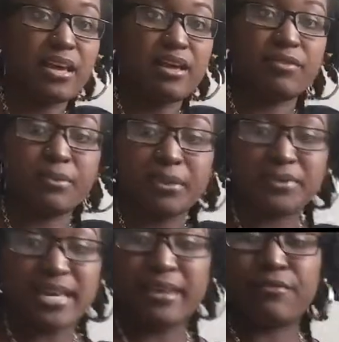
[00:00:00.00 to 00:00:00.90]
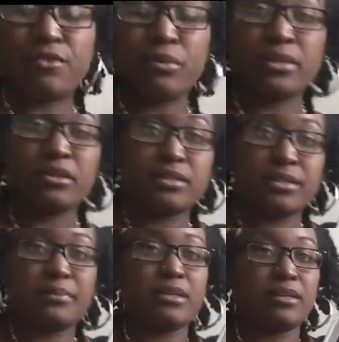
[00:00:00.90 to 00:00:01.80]
If your baby's had formula or
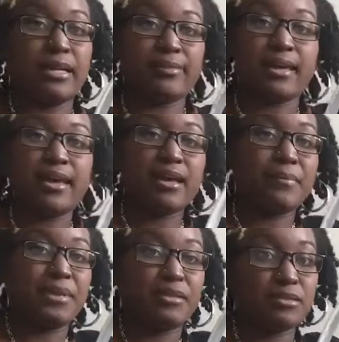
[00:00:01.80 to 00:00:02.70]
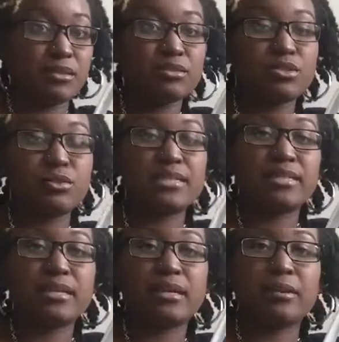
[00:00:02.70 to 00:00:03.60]
something like that, I mean, it's still too
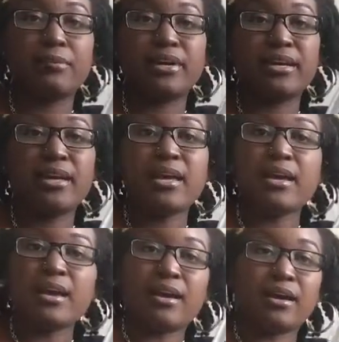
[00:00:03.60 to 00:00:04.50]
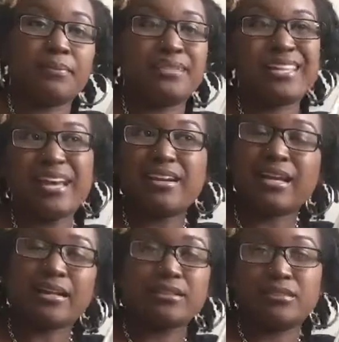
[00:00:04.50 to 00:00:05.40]
acidic, but it's kind of
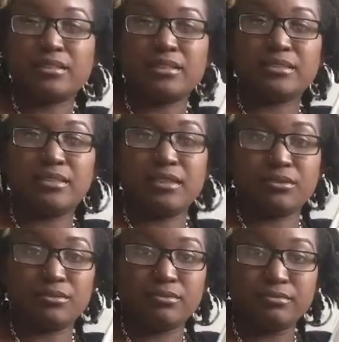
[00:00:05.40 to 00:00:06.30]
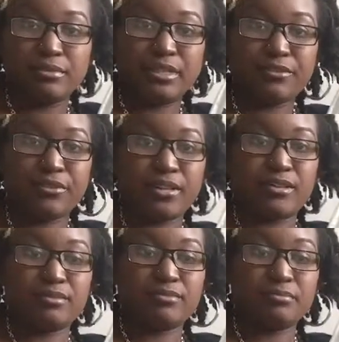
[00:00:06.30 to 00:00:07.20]
like a you know,
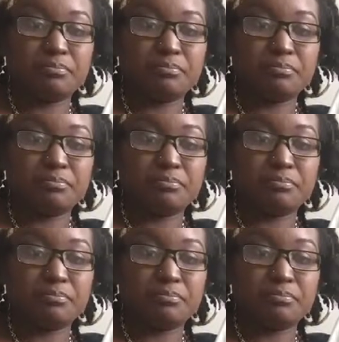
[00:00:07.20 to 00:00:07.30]
different